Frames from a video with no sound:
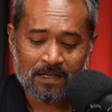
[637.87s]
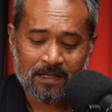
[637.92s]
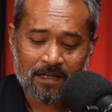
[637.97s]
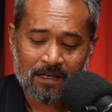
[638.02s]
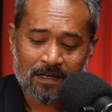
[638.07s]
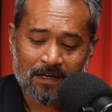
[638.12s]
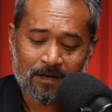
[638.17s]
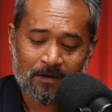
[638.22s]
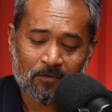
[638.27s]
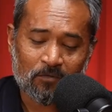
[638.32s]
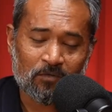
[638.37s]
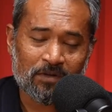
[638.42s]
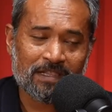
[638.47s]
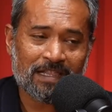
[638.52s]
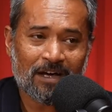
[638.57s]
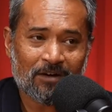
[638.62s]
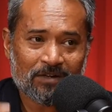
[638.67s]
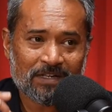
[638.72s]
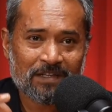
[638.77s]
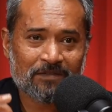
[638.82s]

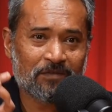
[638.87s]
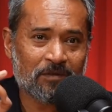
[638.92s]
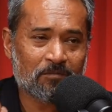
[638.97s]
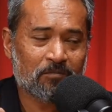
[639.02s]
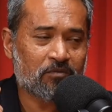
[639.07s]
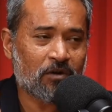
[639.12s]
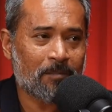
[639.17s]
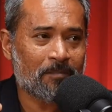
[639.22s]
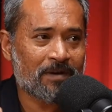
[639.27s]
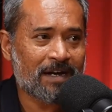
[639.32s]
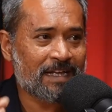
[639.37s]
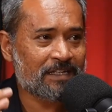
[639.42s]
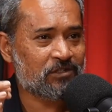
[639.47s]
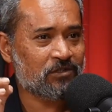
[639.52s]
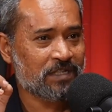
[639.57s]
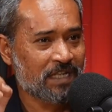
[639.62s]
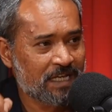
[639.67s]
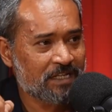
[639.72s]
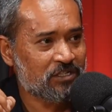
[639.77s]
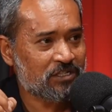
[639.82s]
without even proper
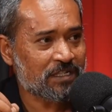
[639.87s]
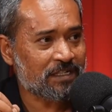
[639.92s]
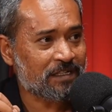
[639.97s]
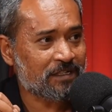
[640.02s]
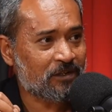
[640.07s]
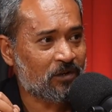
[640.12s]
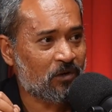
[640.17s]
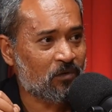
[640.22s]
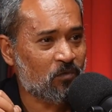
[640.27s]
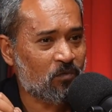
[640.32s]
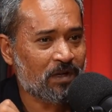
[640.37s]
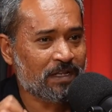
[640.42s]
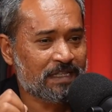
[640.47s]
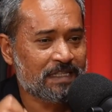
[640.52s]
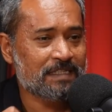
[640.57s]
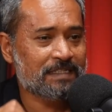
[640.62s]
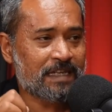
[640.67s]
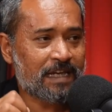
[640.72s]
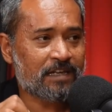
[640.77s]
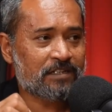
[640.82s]
education on what this
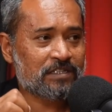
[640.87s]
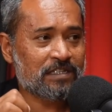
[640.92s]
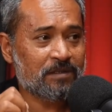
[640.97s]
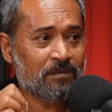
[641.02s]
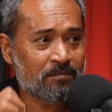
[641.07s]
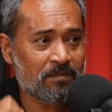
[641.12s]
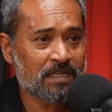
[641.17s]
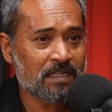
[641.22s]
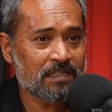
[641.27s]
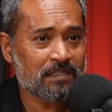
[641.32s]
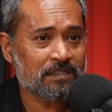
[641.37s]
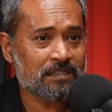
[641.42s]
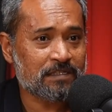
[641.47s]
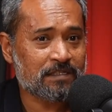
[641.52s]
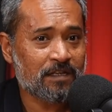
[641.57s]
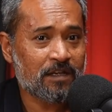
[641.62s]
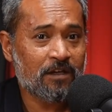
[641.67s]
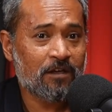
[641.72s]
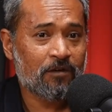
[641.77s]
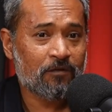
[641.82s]
actually means
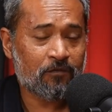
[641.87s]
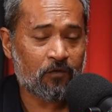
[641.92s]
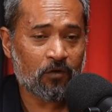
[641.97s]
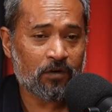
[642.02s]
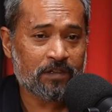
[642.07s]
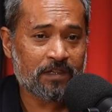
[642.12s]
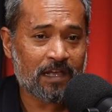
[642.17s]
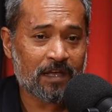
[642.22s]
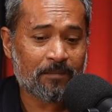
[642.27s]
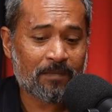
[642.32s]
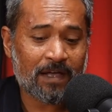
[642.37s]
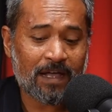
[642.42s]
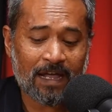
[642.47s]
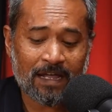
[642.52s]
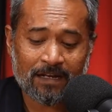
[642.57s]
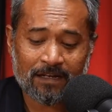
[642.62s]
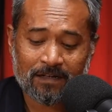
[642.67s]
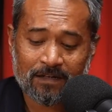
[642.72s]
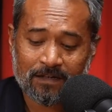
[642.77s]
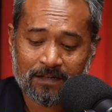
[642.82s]
for them.
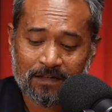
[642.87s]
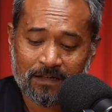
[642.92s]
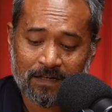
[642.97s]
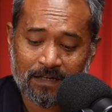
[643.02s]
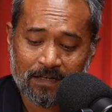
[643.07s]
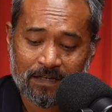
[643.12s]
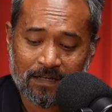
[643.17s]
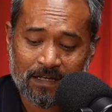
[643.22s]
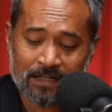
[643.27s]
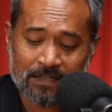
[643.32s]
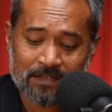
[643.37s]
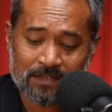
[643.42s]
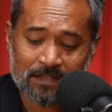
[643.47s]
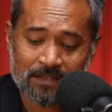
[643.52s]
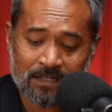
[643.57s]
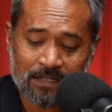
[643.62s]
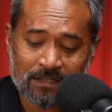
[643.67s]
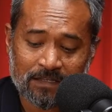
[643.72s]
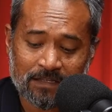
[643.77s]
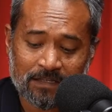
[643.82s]
And it's
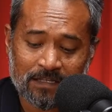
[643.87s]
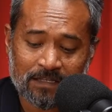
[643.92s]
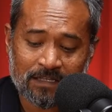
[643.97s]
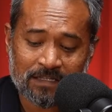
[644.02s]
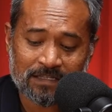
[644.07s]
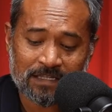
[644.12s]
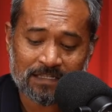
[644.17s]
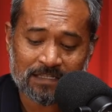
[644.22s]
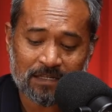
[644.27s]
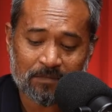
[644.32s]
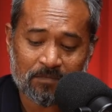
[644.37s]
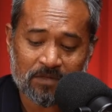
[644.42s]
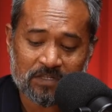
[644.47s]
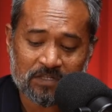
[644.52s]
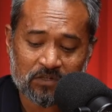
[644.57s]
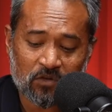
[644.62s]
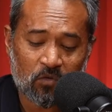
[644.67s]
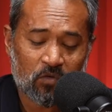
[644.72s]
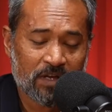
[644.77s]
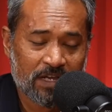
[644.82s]
the system is
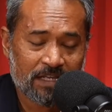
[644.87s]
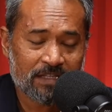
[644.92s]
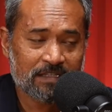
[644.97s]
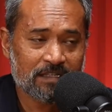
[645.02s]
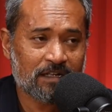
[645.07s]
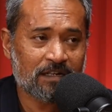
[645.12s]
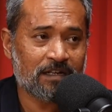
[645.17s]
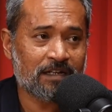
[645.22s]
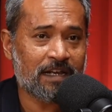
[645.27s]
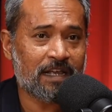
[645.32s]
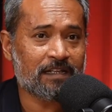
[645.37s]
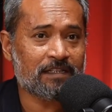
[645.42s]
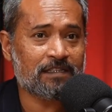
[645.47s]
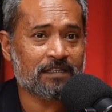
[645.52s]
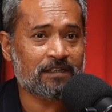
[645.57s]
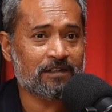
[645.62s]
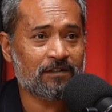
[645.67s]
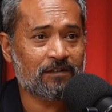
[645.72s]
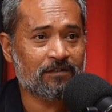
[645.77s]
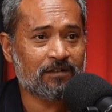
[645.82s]
so
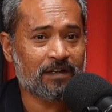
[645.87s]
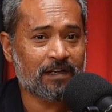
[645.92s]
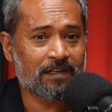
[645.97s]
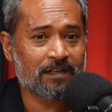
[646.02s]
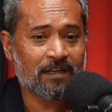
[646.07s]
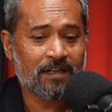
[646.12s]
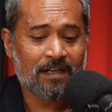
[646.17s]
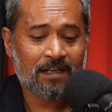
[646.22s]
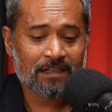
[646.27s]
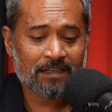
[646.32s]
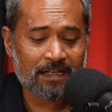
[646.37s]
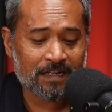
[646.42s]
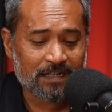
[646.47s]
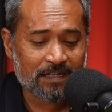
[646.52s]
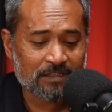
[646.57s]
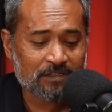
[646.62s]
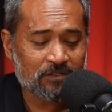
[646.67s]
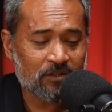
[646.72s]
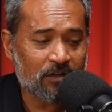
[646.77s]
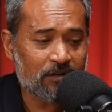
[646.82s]
interconnected, right, that it's
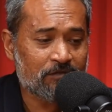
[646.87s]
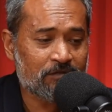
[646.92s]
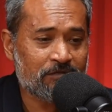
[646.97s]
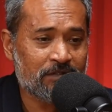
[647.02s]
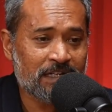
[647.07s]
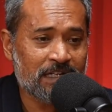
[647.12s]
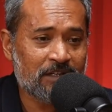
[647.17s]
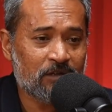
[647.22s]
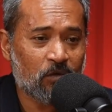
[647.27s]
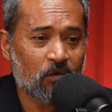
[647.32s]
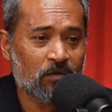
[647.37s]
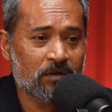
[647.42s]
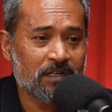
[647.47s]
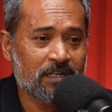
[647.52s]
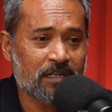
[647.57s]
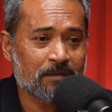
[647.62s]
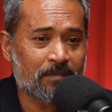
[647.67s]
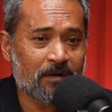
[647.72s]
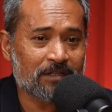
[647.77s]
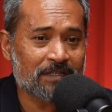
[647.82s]
not really only
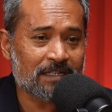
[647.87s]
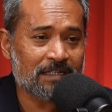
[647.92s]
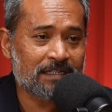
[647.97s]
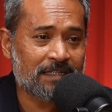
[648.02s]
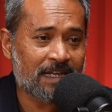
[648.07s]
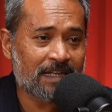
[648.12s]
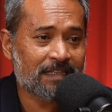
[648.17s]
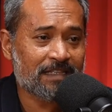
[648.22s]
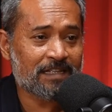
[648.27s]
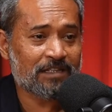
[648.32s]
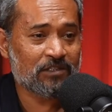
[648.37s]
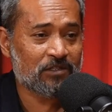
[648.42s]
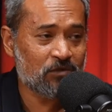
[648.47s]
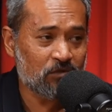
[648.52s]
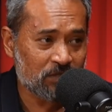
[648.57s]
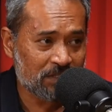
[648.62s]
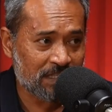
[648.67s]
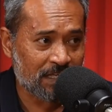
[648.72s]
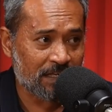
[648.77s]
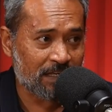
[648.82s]
about the debt that you
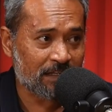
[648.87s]
take,